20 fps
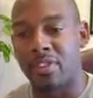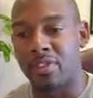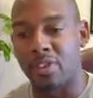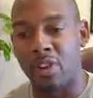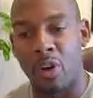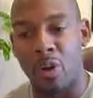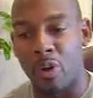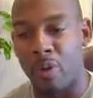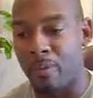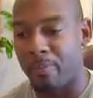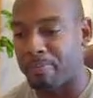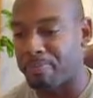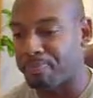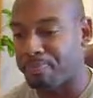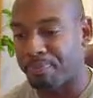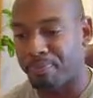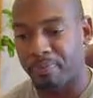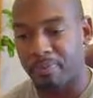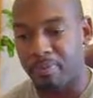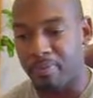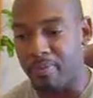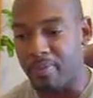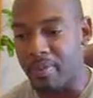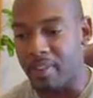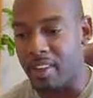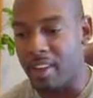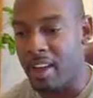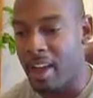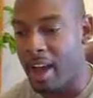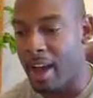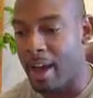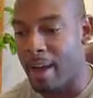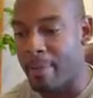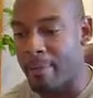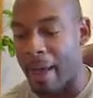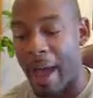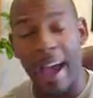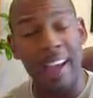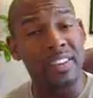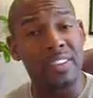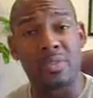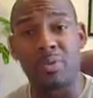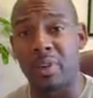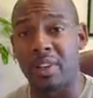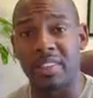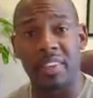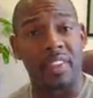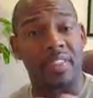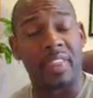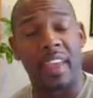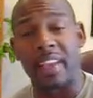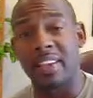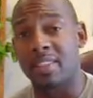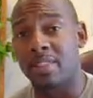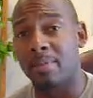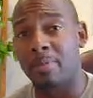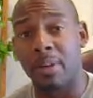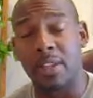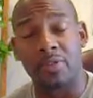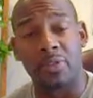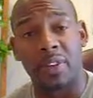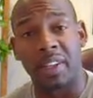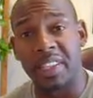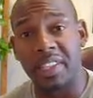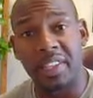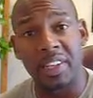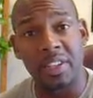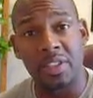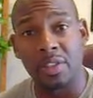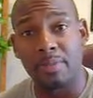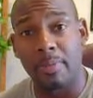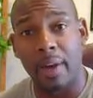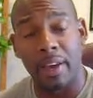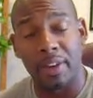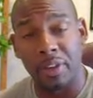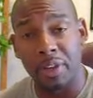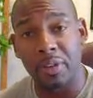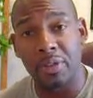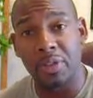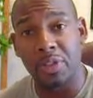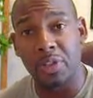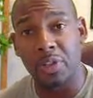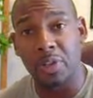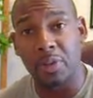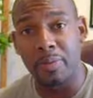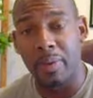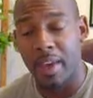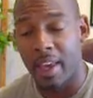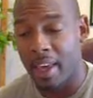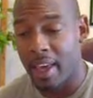So I just want to say thanks so much for listening to my YouTube.